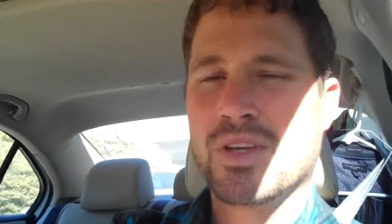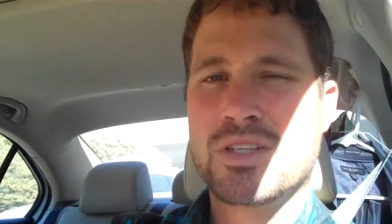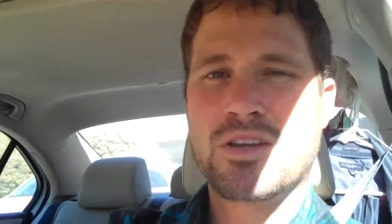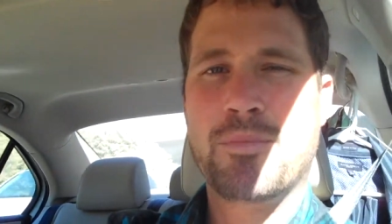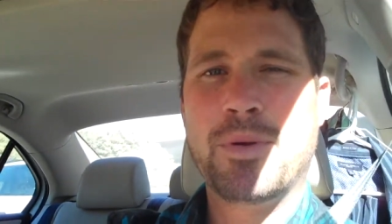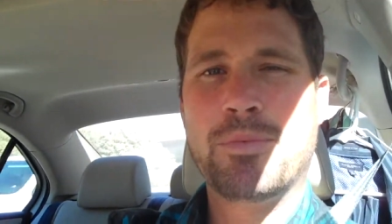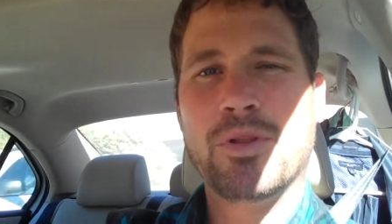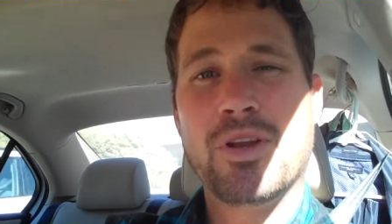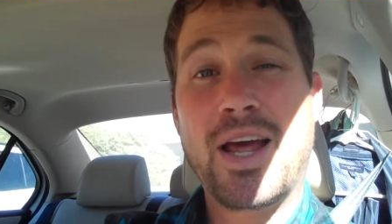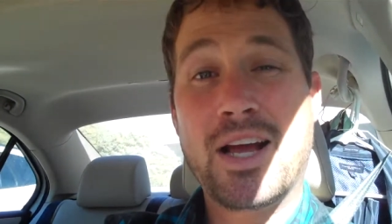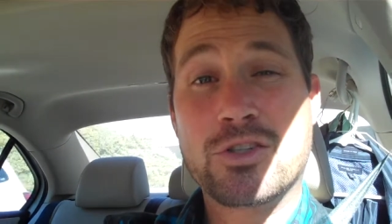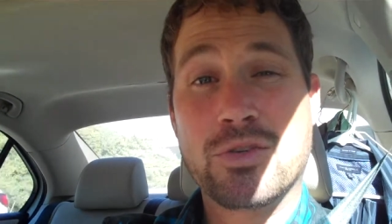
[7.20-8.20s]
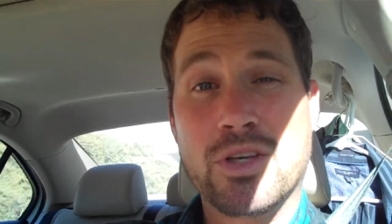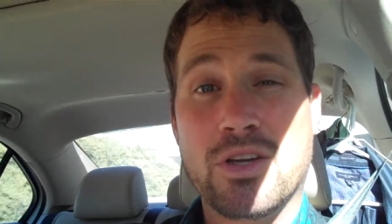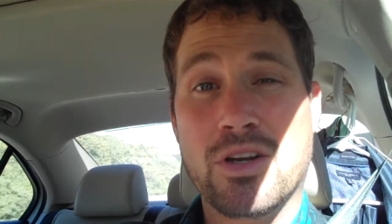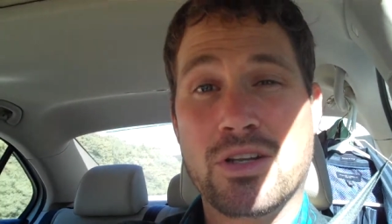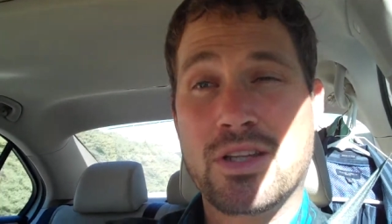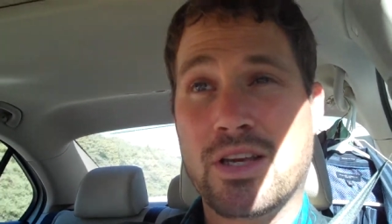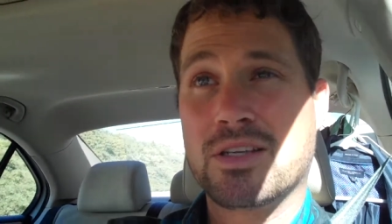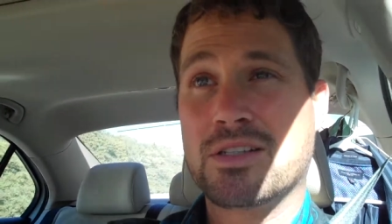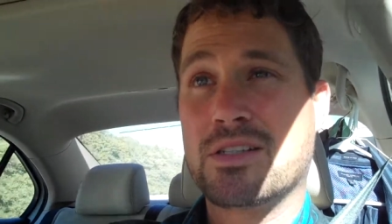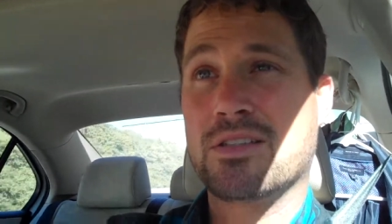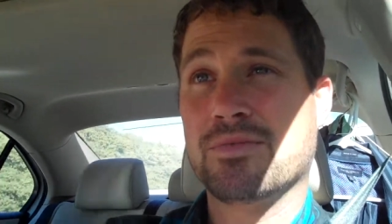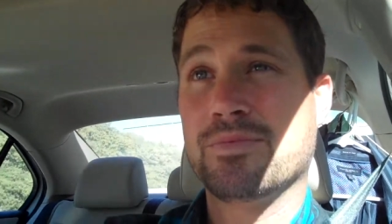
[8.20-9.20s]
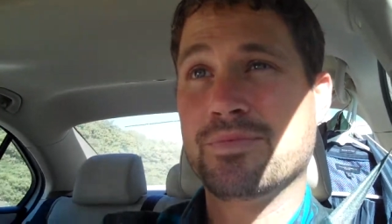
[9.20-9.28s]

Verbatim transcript: Some people are naturally good at things.